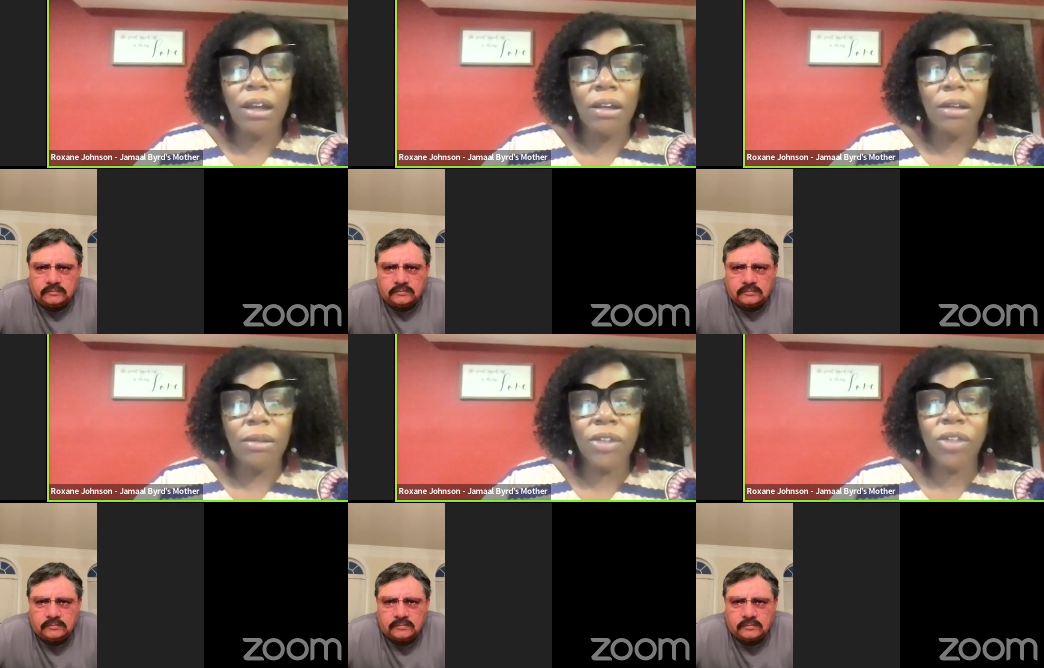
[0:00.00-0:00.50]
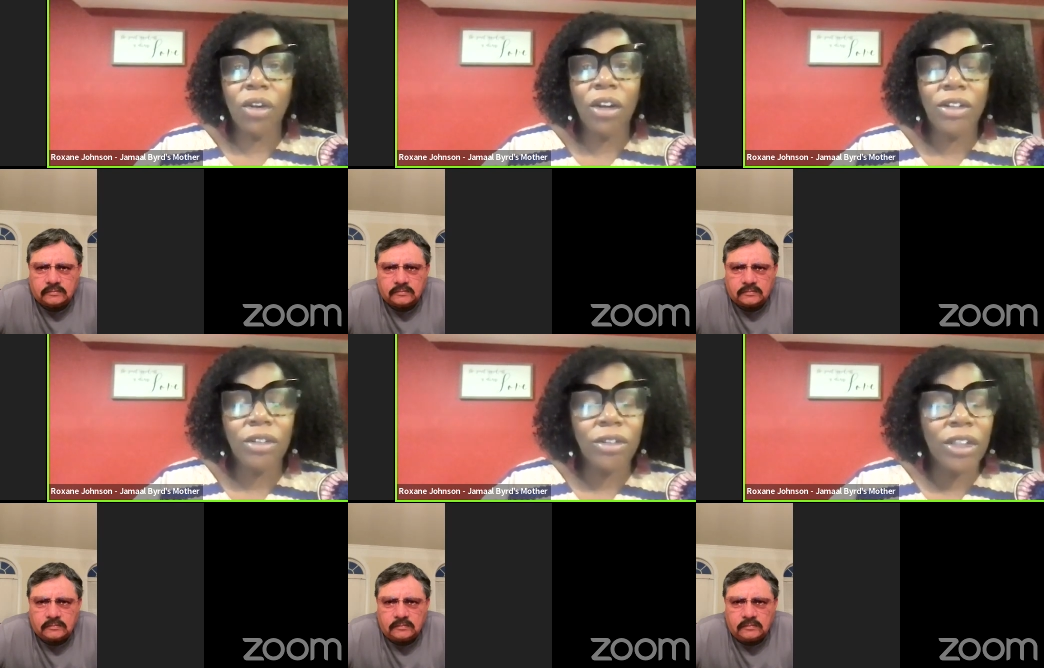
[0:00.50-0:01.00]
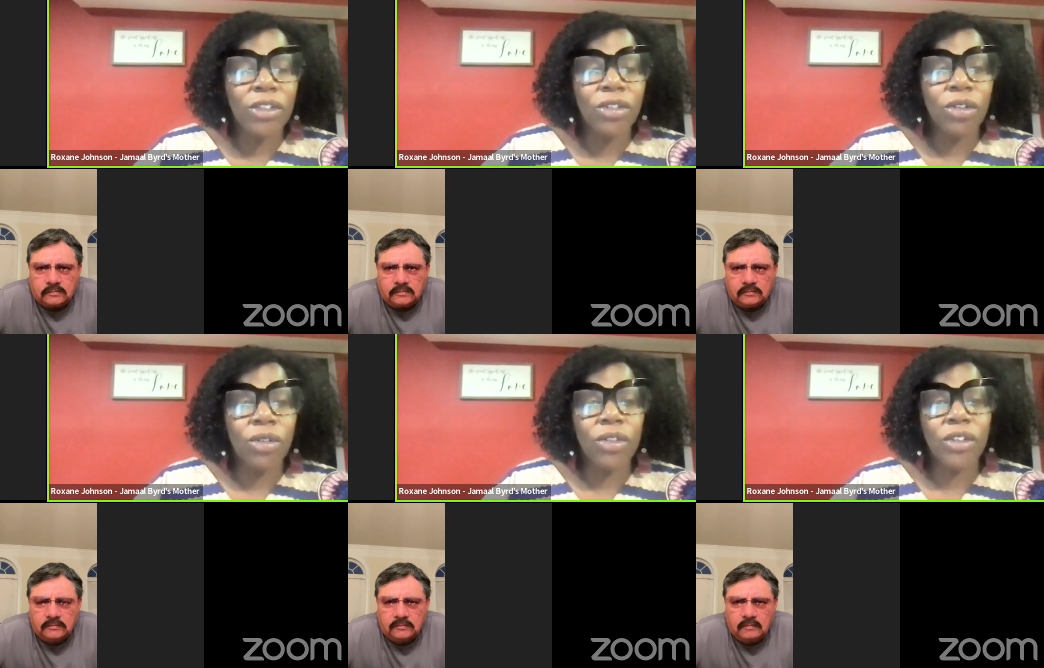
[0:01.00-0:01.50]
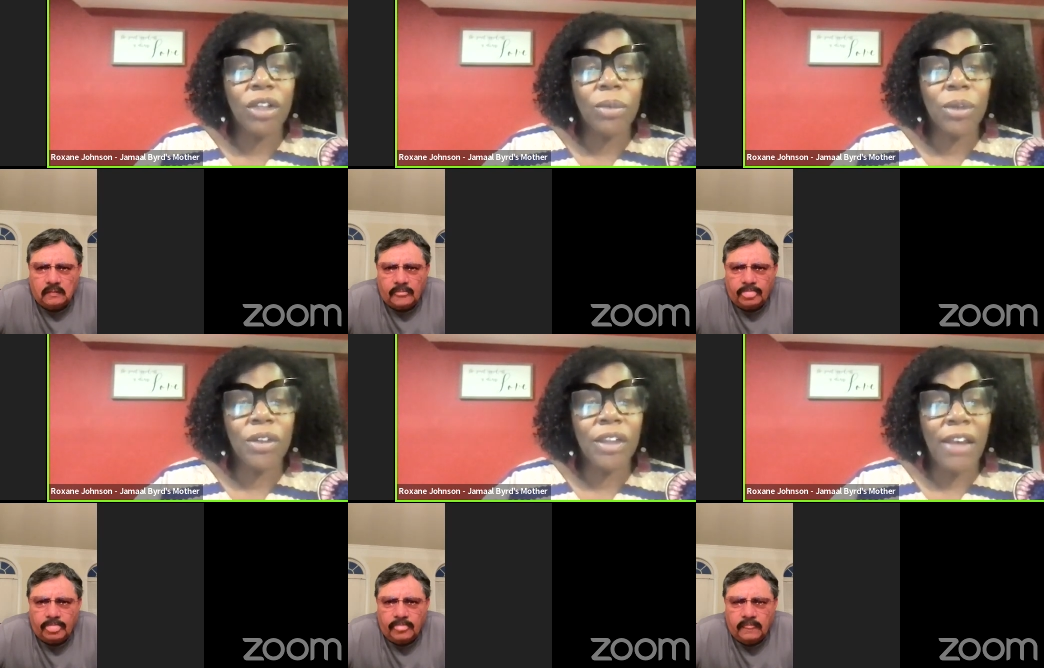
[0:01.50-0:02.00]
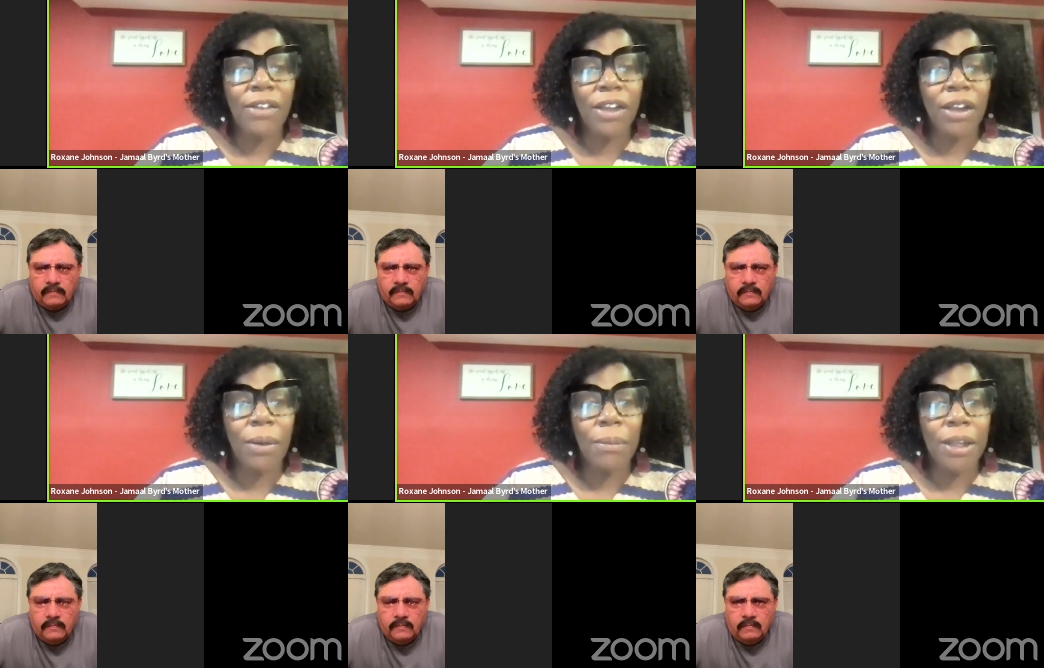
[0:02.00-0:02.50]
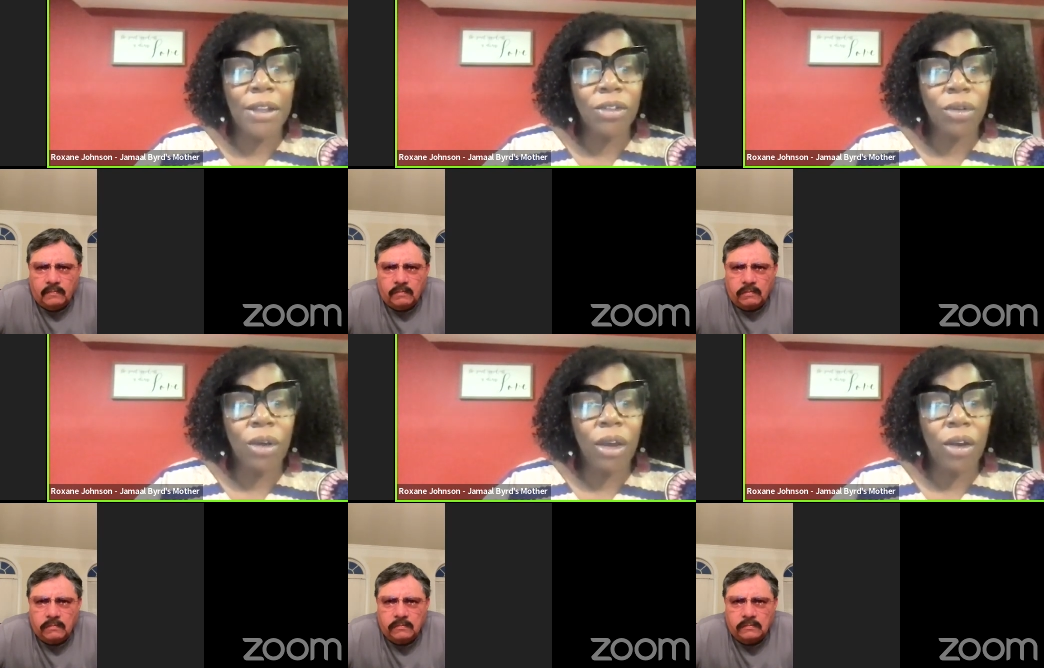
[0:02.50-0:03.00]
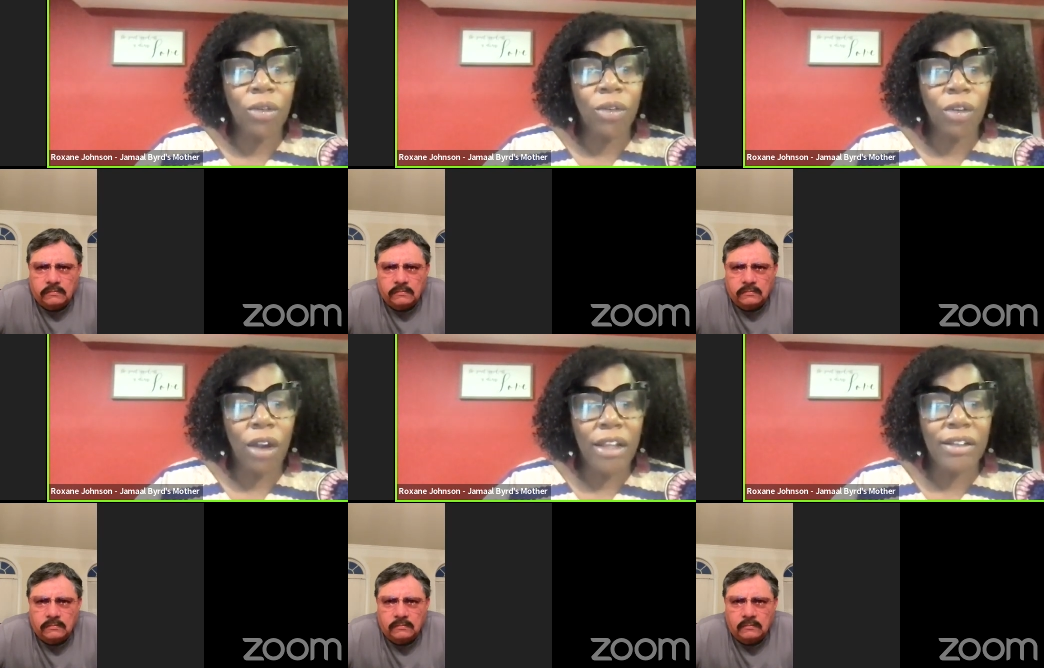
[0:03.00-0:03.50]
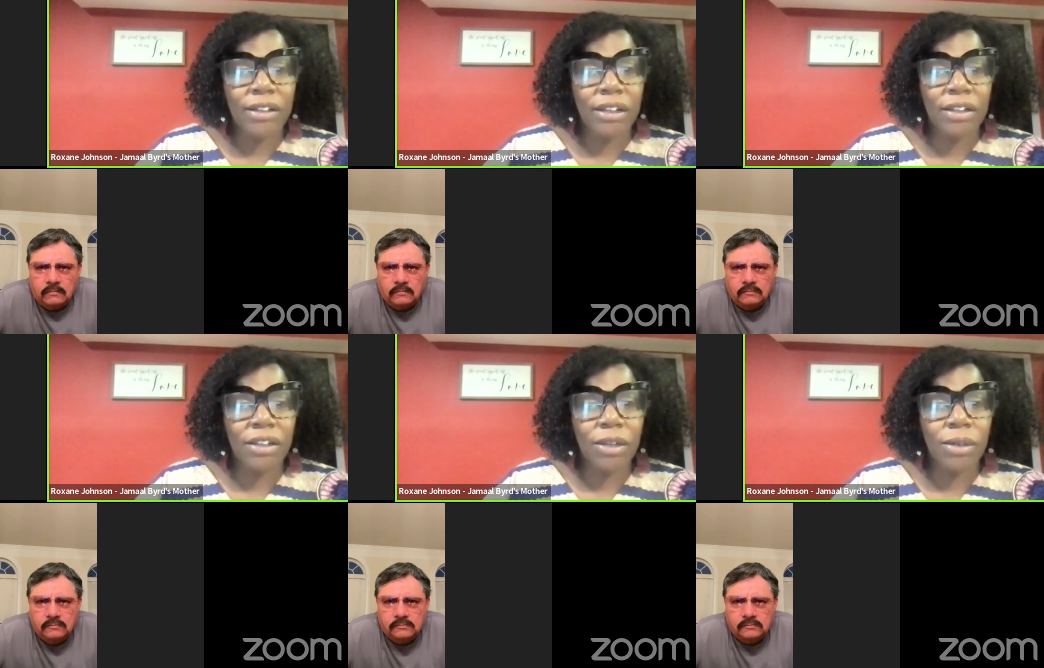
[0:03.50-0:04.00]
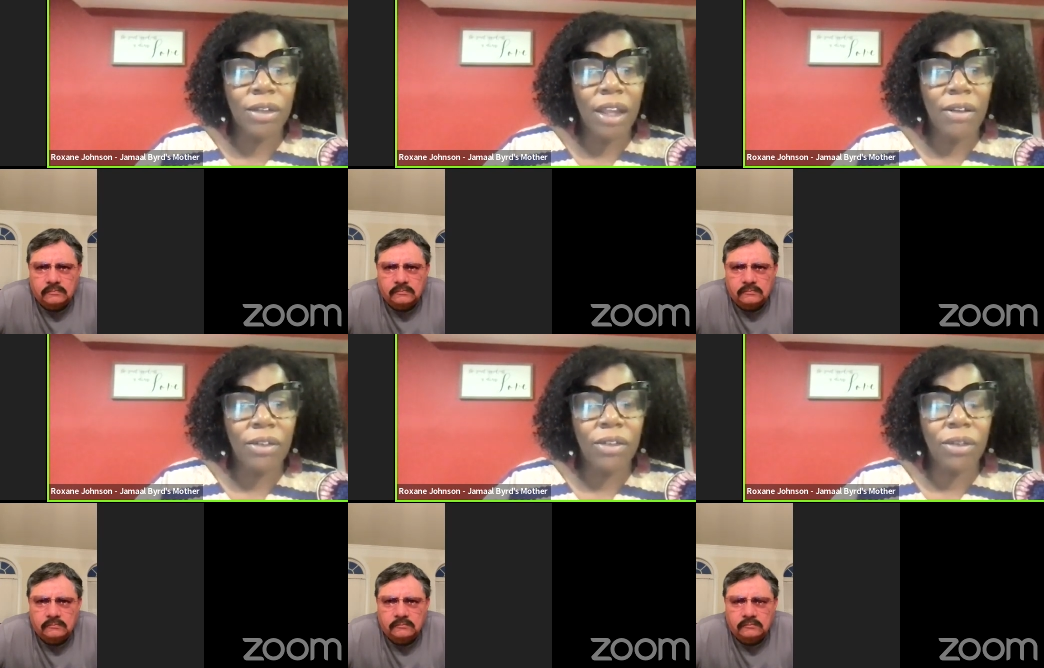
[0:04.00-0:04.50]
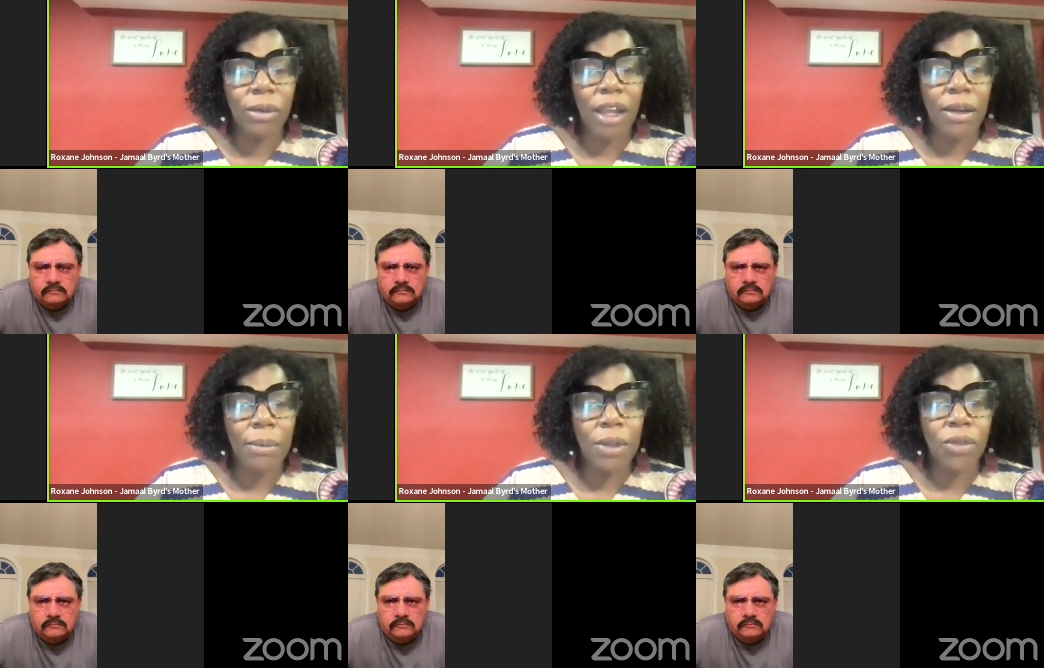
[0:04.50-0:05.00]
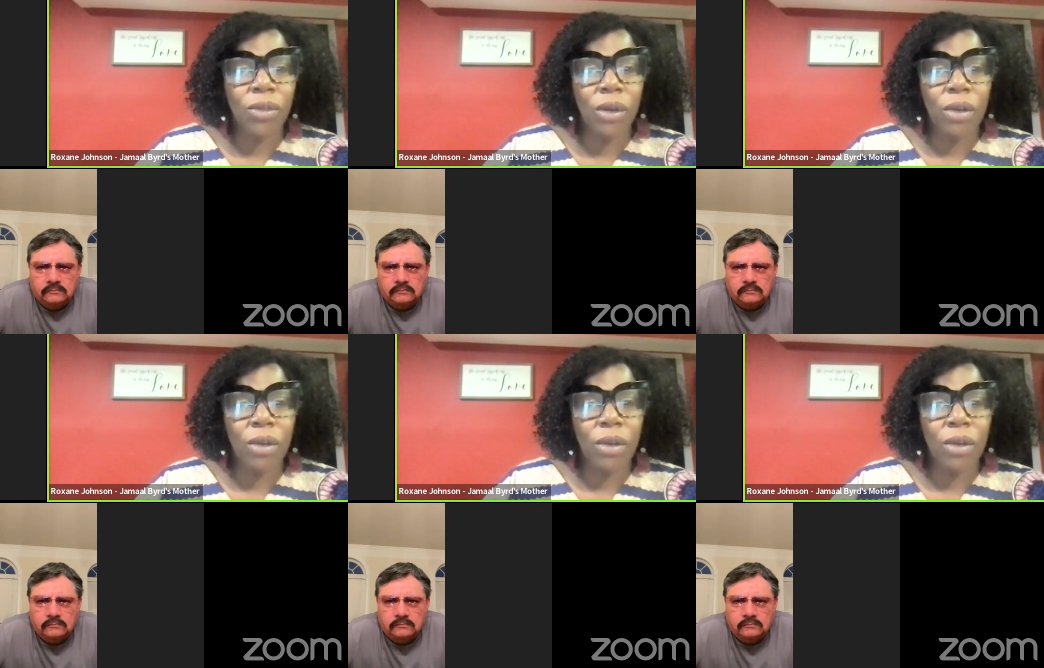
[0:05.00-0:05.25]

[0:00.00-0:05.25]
Speaker 1: um, Mr. Oscar, that your son was having a mental health crisis. He was having some kind of mental